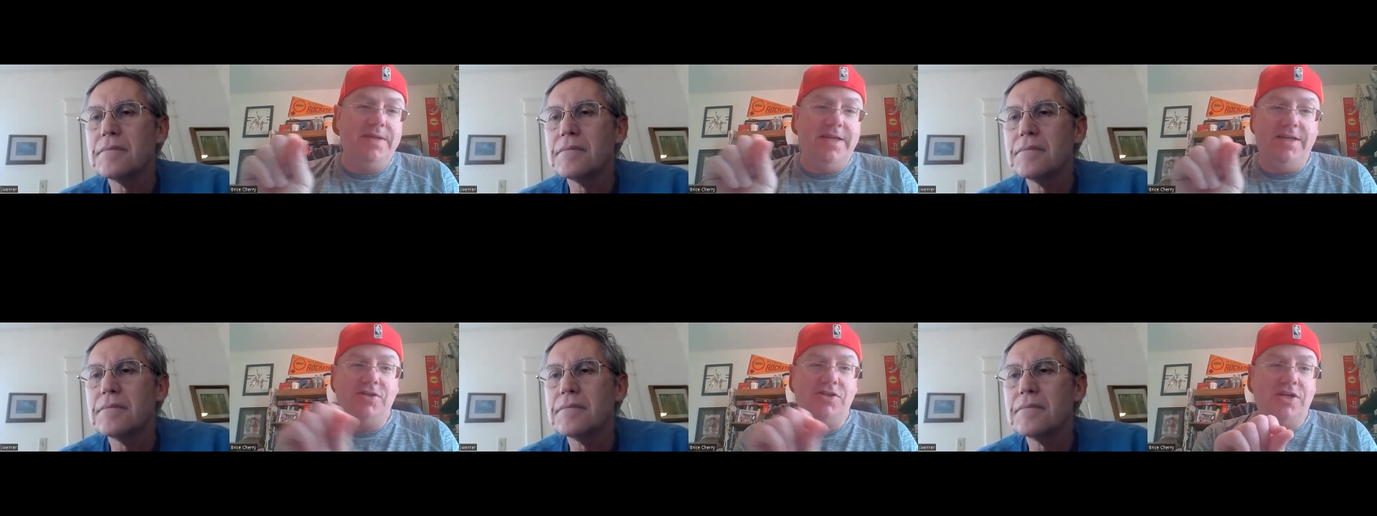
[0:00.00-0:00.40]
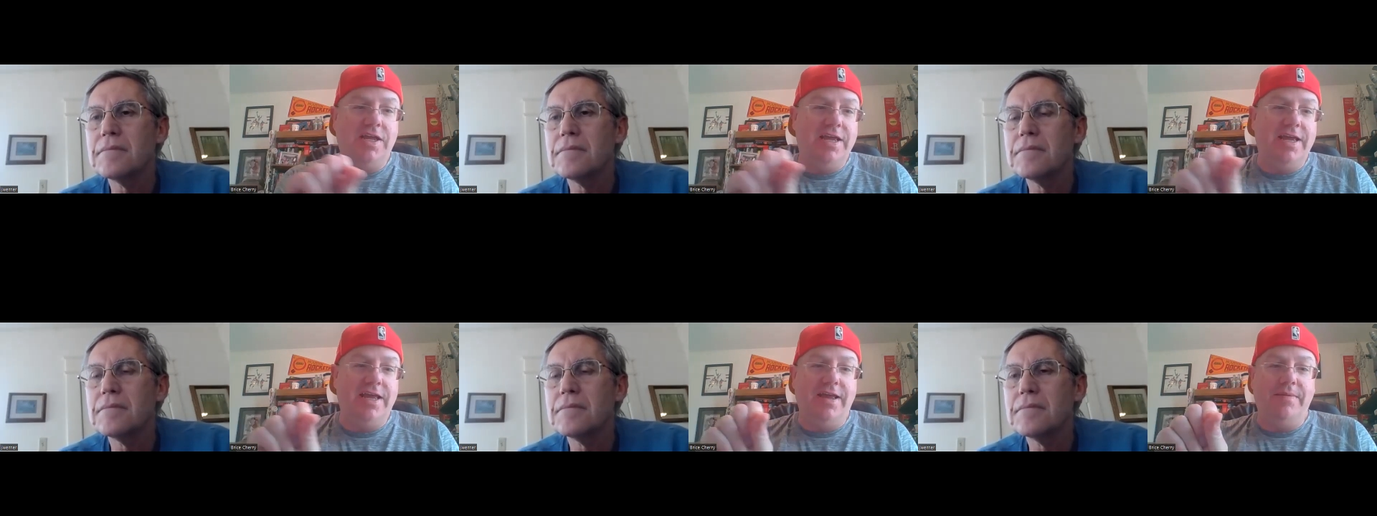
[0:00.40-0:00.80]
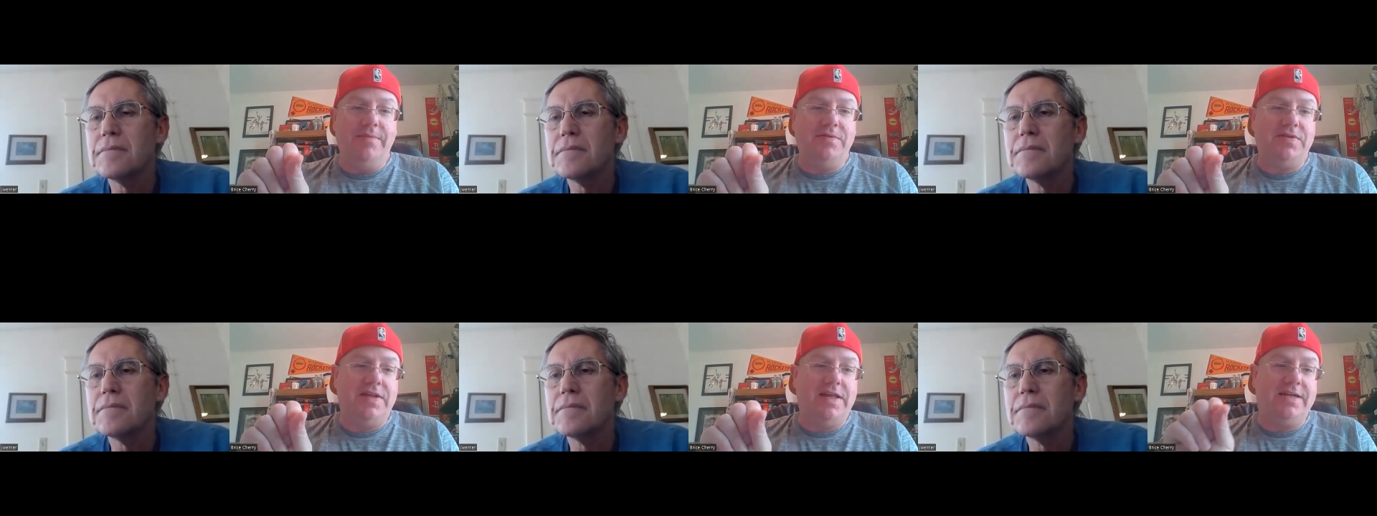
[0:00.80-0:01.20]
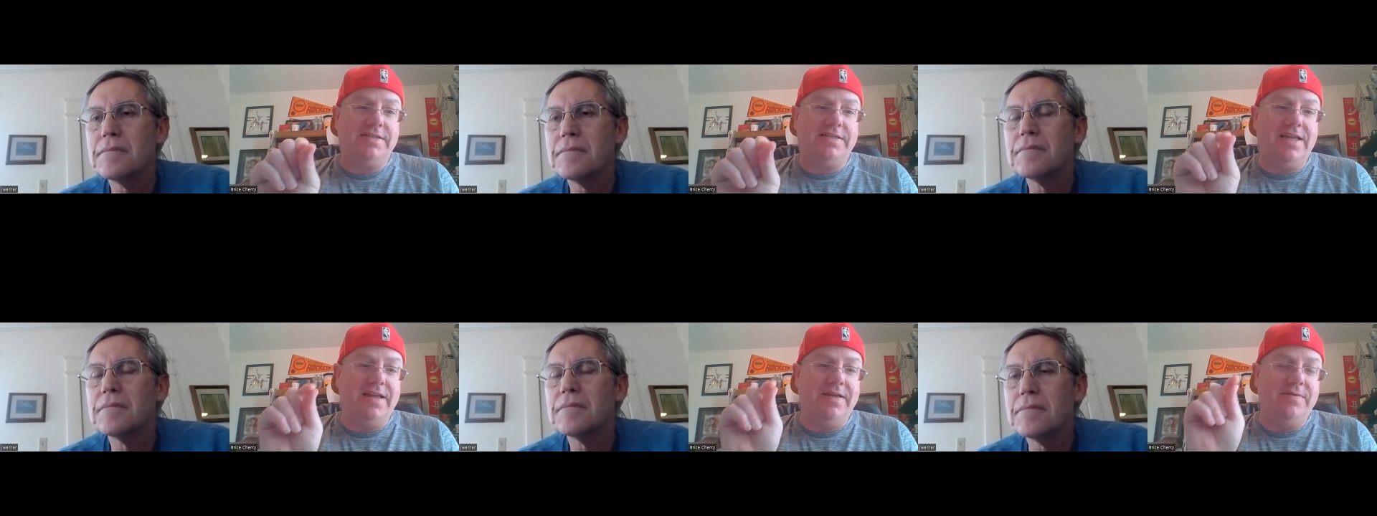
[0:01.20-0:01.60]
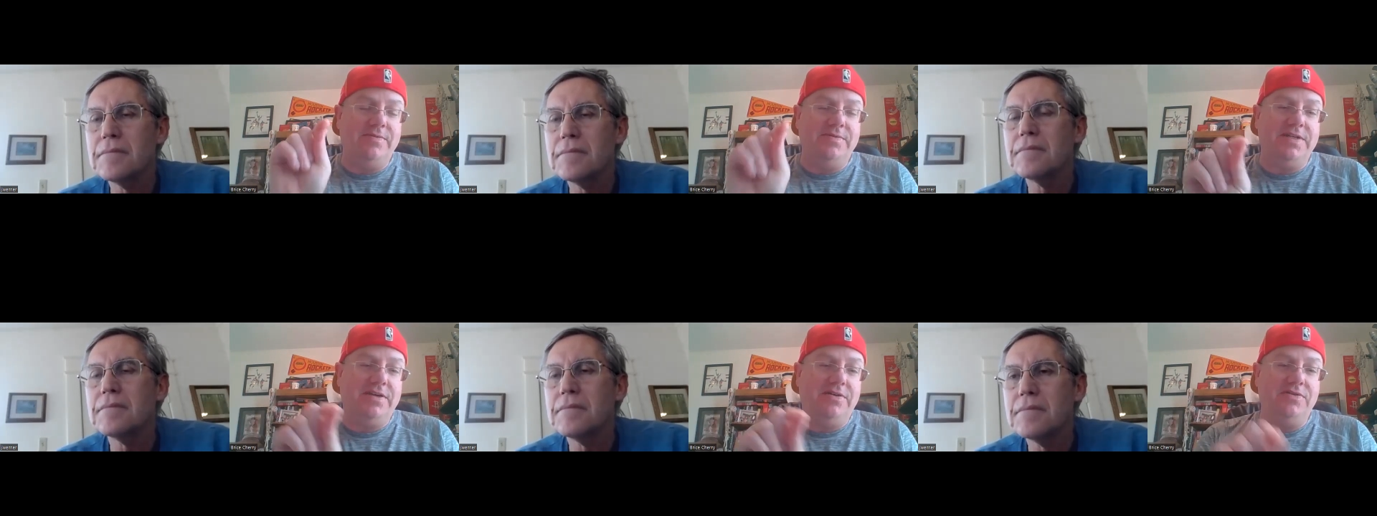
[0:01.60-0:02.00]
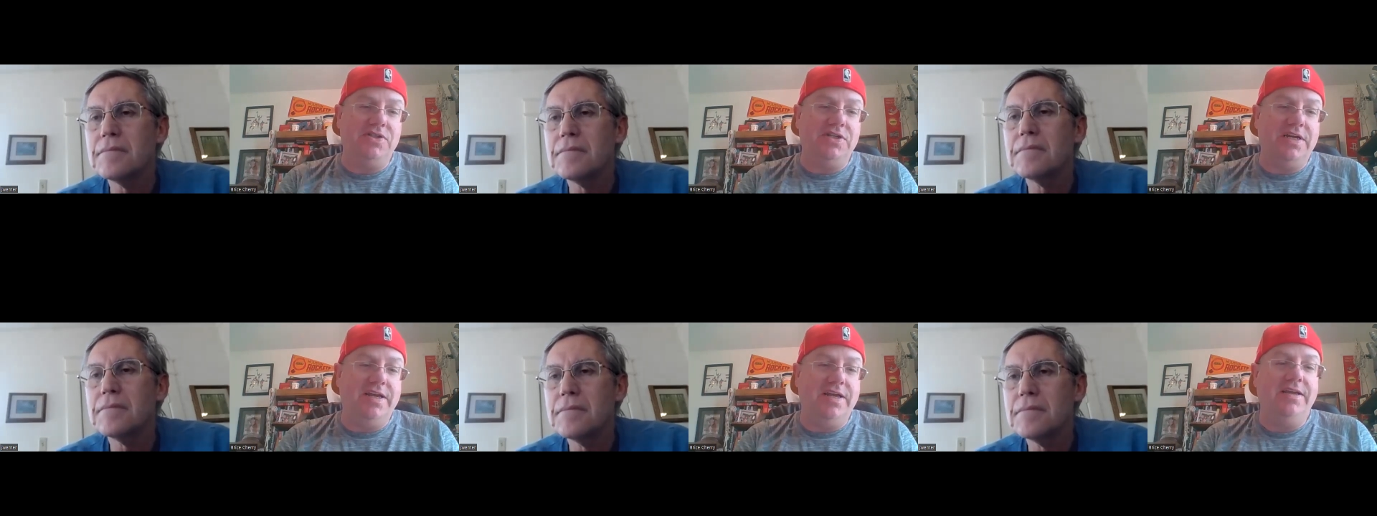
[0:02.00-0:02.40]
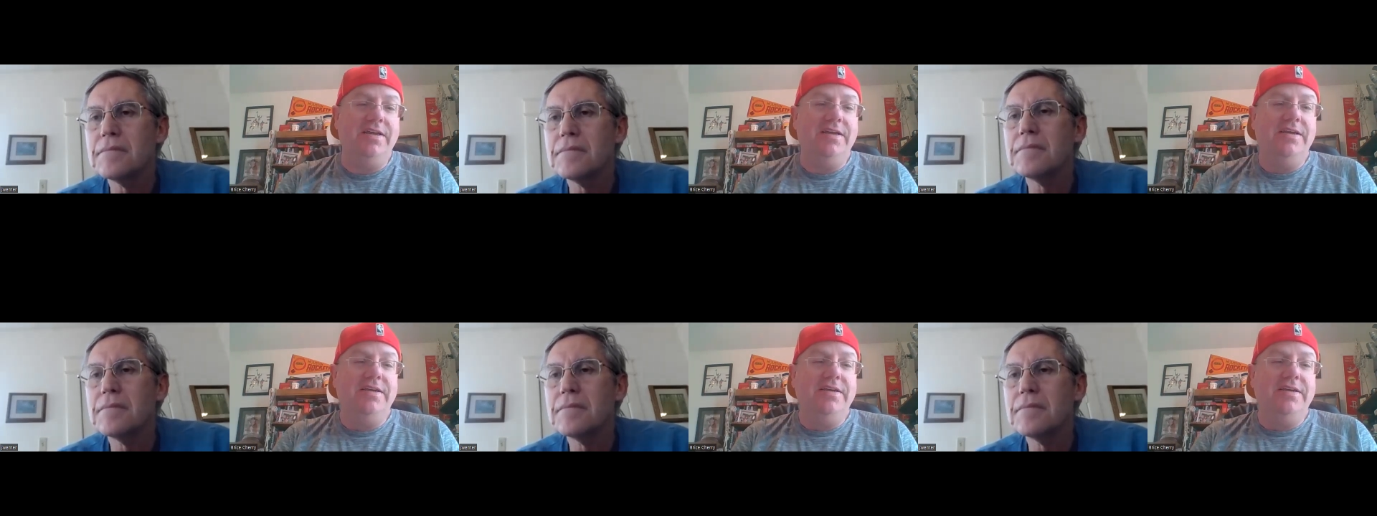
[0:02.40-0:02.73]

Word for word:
Speaker 1: each game. This last game, it was LJ